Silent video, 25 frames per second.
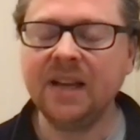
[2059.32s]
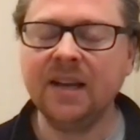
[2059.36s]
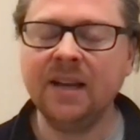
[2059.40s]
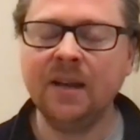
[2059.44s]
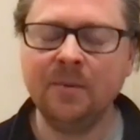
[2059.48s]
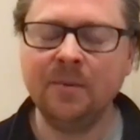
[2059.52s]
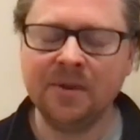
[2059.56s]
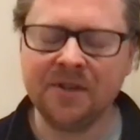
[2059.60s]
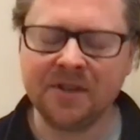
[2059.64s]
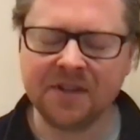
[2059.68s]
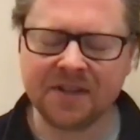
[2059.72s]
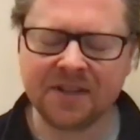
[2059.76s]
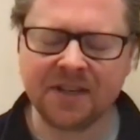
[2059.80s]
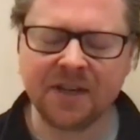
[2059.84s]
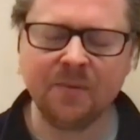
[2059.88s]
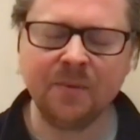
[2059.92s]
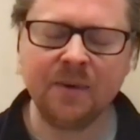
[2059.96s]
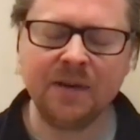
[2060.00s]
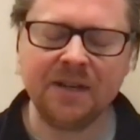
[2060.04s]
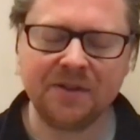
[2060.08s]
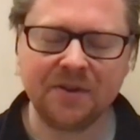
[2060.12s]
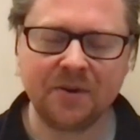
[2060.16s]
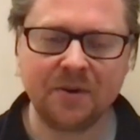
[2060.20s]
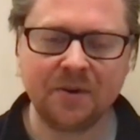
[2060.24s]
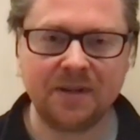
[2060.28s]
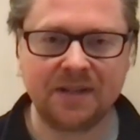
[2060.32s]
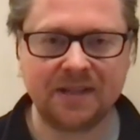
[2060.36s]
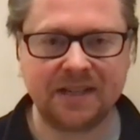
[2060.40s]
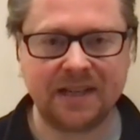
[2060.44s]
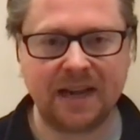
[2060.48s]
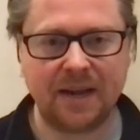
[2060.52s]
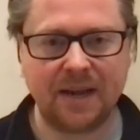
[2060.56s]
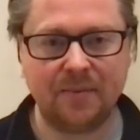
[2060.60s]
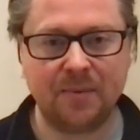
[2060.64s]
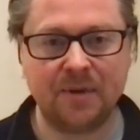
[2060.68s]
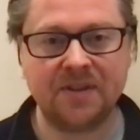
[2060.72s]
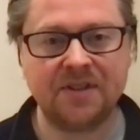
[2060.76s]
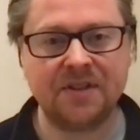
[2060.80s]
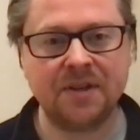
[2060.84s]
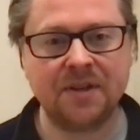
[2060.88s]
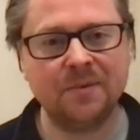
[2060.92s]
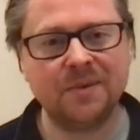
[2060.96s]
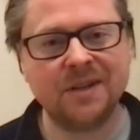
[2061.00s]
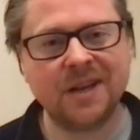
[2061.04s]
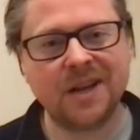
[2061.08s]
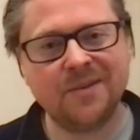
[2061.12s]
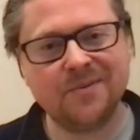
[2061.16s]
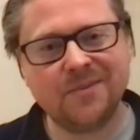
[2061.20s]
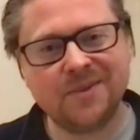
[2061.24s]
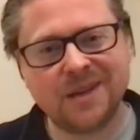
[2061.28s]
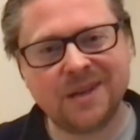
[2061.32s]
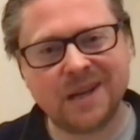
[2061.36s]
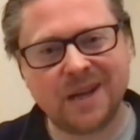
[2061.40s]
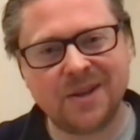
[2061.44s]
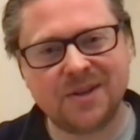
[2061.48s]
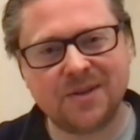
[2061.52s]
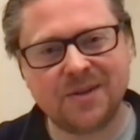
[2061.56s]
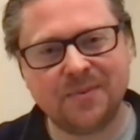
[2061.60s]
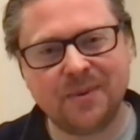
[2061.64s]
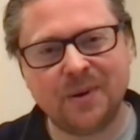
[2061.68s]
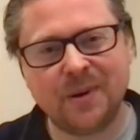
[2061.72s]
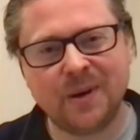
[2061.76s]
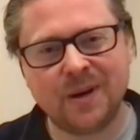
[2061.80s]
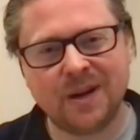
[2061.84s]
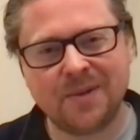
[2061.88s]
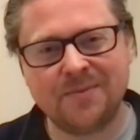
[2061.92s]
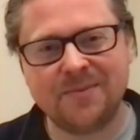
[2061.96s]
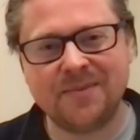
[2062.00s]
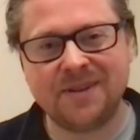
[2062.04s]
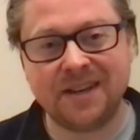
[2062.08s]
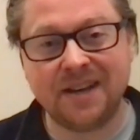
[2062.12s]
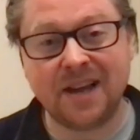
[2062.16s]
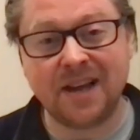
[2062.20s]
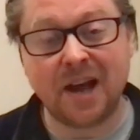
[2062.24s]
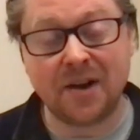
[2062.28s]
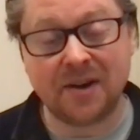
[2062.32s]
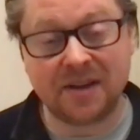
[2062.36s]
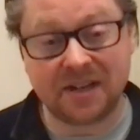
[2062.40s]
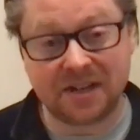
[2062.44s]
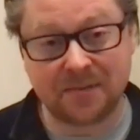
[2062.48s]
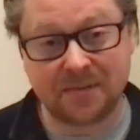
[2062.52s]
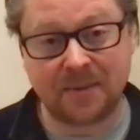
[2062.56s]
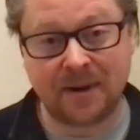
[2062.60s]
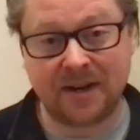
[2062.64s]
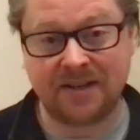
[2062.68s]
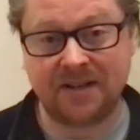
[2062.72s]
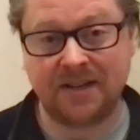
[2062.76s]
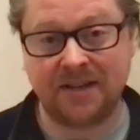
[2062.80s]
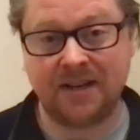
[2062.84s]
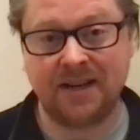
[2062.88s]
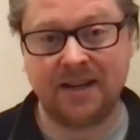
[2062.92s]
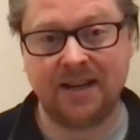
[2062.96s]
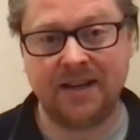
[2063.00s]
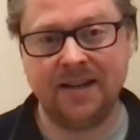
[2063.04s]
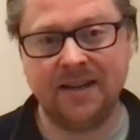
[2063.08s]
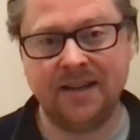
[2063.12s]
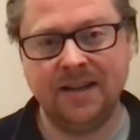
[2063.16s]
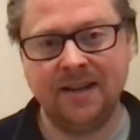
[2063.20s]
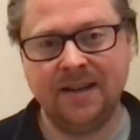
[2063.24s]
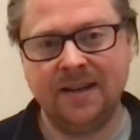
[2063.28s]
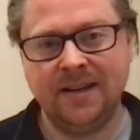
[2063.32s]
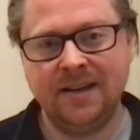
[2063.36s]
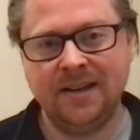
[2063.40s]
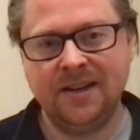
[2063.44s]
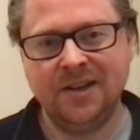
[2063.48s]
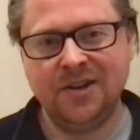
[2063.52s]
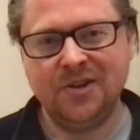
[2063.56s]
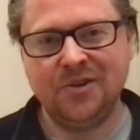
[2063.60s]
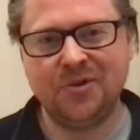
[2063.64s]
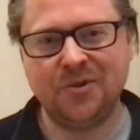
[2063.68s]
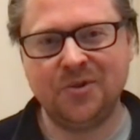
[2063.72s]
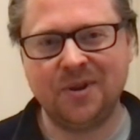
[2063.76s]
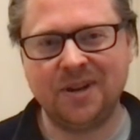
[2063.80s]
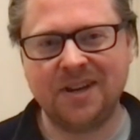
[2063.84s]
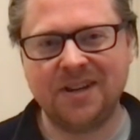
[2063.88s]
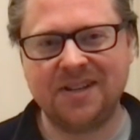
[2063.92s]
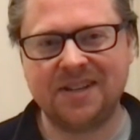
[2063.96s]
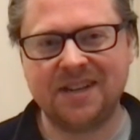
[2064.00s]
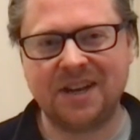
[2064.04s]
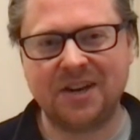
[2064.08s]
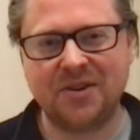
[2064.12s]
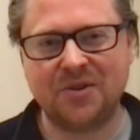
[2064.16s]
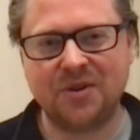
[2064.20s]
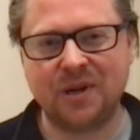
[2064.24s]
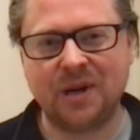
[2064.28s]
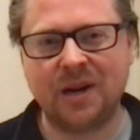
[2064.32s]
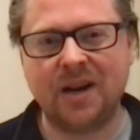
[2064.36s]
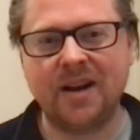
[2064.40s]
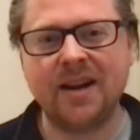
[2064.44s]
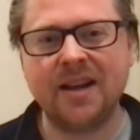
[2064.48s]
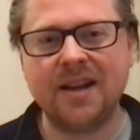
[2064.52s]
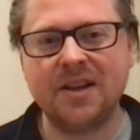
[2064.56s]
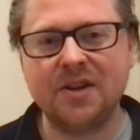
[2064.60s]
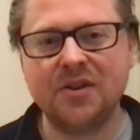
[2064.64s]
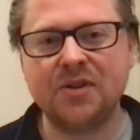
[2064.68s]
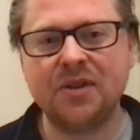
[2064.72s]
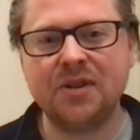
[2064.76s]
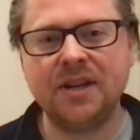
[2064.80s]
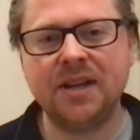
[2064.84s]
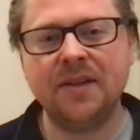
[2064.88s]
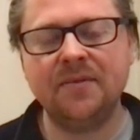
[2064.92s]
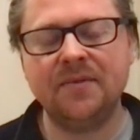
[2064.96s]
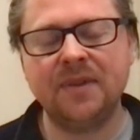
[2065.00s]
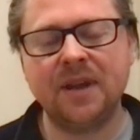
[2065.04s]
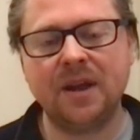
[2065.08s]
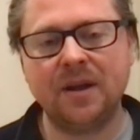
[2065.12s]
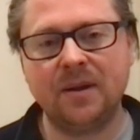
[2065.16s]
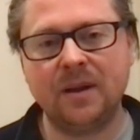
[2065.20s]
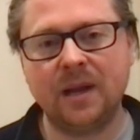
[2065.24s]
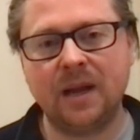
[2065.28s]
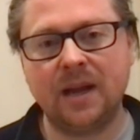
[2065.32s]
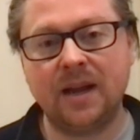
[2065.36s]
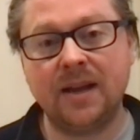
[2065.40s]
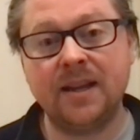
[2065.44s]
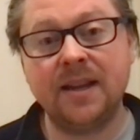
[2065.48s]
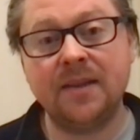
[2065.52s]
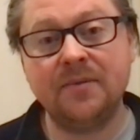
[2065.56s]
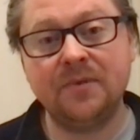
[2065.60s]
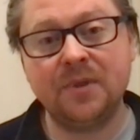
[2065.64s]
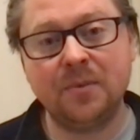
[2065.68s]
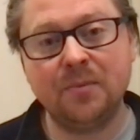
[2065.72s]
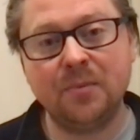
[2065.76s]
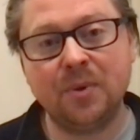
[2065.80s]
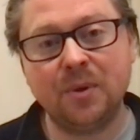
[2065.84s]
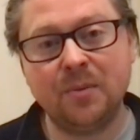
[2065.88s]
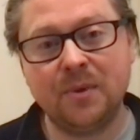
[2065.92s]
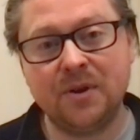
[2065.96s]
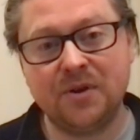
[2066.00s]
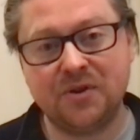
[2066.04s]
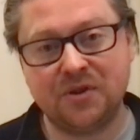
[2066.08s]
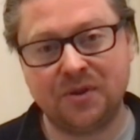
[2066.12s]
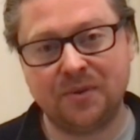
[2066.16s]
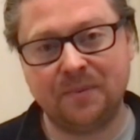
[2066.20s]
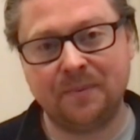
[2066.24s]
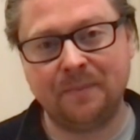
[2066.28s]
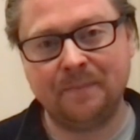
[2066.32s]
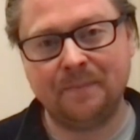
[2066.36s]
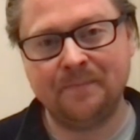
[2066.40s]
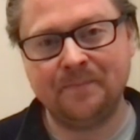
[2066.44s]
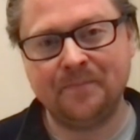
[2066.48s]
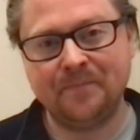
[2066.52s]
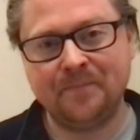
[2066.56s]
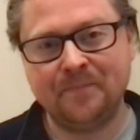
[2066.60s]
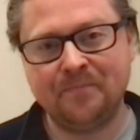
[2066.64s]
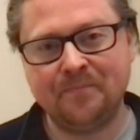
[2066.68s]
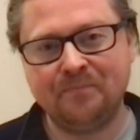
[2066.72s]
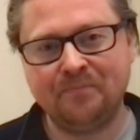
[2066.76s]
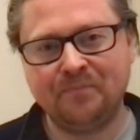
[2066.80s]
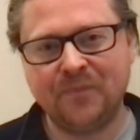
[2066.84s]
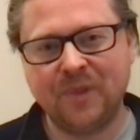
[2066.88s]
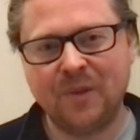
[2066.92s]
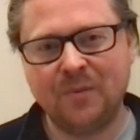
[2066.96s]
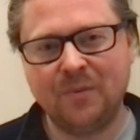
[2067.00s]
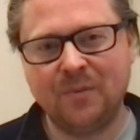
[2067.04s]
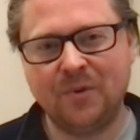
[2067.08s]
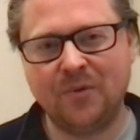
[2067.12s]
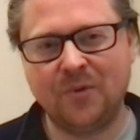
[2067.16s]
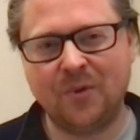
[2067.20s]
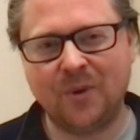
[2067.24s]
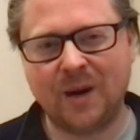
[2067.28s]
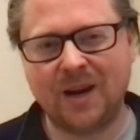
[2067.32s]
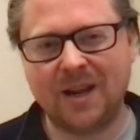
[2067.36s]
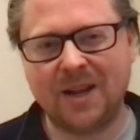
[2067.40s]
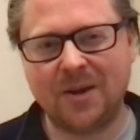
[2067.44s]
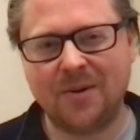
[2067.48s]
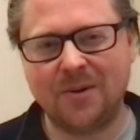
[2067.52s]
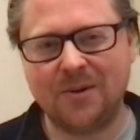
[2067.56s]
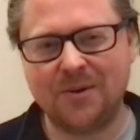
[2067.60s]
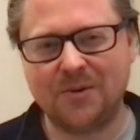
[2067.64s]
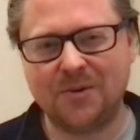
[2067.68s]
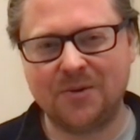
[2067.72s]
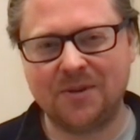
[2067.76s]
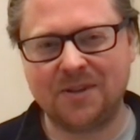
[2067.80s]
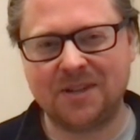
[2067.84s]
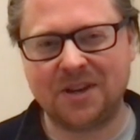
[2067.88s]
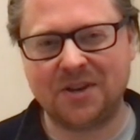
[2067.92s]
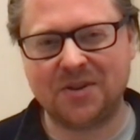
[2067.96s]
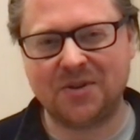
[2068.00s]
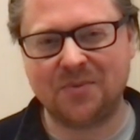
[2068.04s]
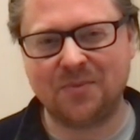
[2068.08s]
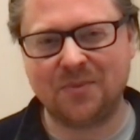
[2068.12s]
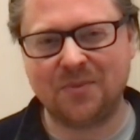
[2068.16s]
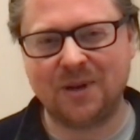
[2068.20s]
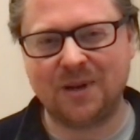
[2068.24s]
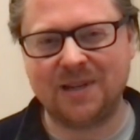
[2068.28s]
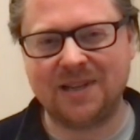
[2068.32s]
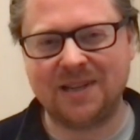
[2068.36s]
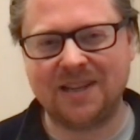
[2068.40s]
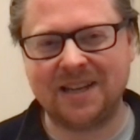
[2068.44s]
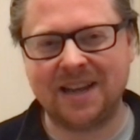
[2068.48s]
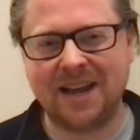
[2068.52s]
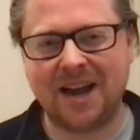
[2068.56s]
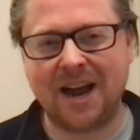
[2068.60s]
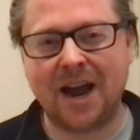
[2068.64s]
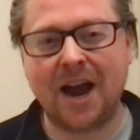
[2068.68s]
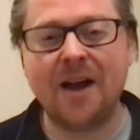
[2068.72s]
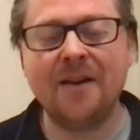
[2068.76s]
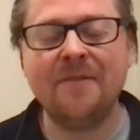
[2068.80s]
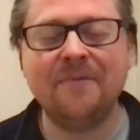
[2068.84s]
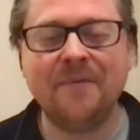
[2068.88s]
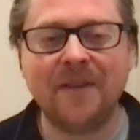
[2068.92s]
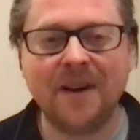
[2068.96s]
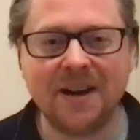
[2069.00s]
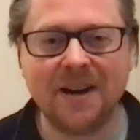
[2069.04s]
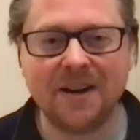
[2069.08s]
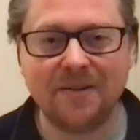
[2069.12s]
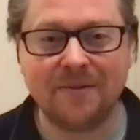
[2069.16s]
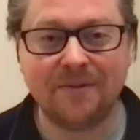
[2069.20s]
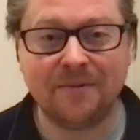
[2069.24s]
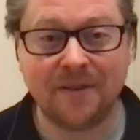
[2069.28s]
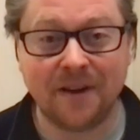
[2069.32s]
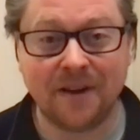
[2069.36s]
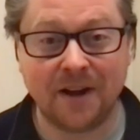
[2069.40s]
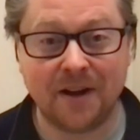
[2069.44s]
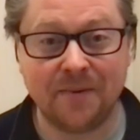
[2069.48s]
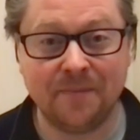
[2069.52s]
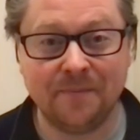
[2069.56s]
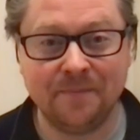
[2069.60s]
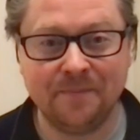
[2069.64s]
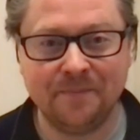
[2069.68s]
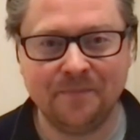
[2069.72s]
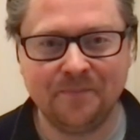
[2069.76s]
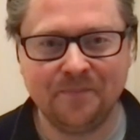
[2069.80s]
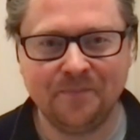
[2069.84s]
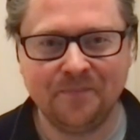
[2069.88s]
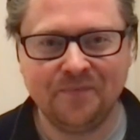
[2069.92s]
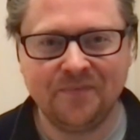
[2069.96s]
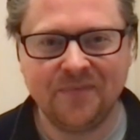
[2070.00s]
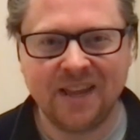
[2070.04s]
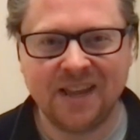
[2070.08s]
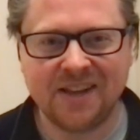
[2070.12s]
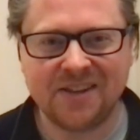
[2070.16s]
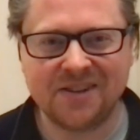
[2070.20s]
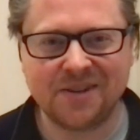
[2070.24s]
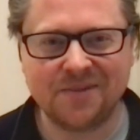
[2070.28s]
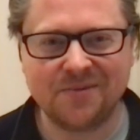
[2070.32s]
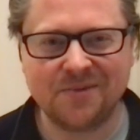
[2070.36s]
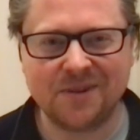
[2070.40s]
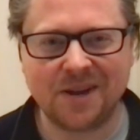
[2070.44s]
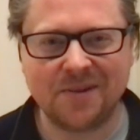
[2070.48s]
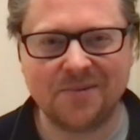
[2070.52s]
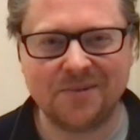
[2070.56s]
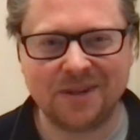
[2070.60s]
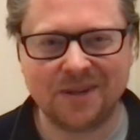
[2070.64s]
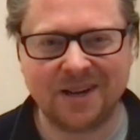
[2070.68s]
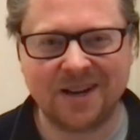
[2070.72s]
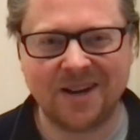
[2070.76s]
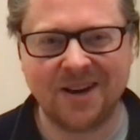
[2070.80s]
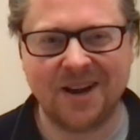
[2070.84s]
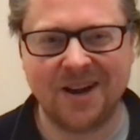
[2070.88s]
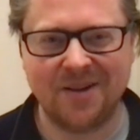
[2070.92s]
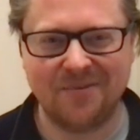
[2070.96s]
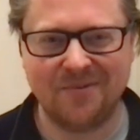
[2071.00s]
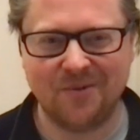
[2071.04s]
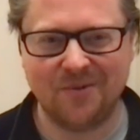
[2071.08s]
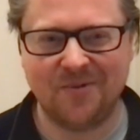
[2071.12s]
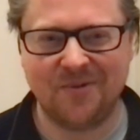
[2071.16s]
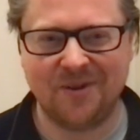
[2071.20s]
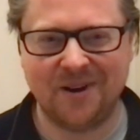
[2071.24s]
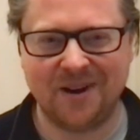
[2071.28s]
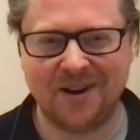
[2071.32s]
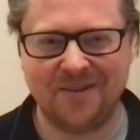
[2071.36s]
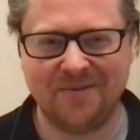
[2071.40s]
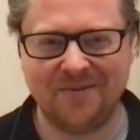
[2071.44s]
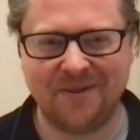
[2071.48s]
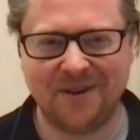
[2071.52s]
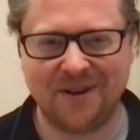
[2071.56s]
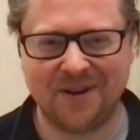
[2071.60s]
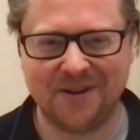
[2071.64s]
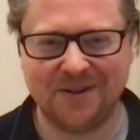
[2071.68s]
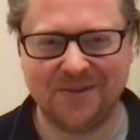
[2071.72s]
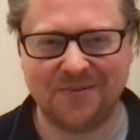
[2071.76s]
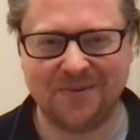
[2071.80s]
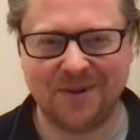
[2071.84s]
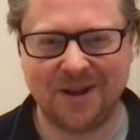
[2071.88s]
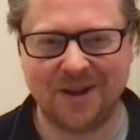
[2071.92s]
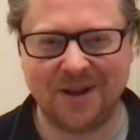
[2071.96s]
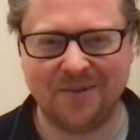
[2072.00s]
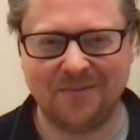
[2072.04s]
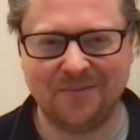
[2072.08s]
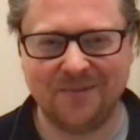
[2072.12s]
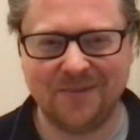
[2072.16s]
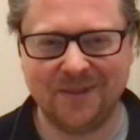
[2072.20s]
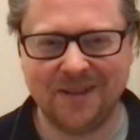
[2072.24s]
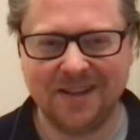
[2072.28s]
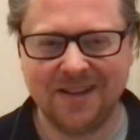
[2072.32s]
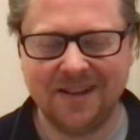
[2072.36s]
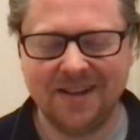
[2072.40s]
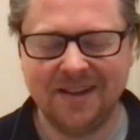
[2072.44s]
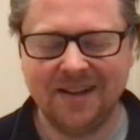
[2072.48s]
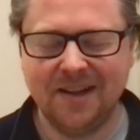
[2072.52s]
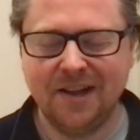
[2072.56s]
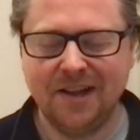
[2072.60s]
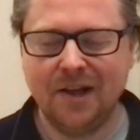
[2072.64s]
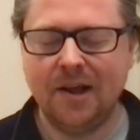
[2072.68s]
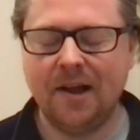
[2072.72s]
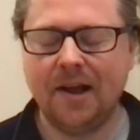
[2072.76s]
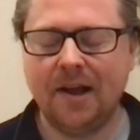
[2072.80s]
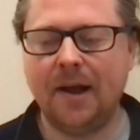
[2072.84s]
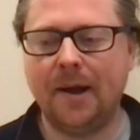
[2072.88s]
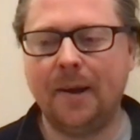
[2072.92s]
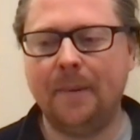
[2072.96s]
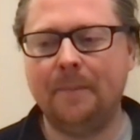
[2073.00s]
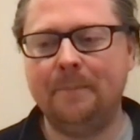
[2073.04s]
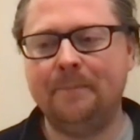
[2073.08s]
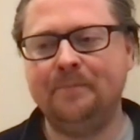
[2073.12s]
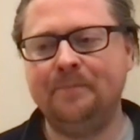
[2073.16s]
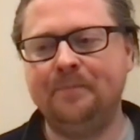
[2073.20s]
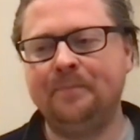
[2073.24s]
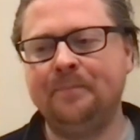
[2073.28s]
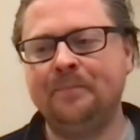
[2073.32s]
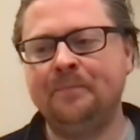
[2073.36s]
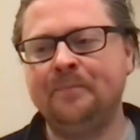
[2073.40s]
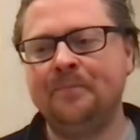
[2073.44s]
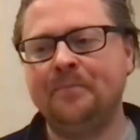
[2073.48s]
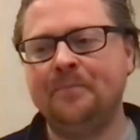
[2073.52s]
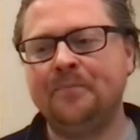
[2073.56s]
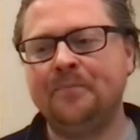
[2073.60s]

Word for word: Let me just see what he's got to say, because sometimes a spirit comes in unexpectedly during a session. And I actually give that, I give them permission before I go into a session because it, I find it fun. And sometimes the client will find it fun as well. Um,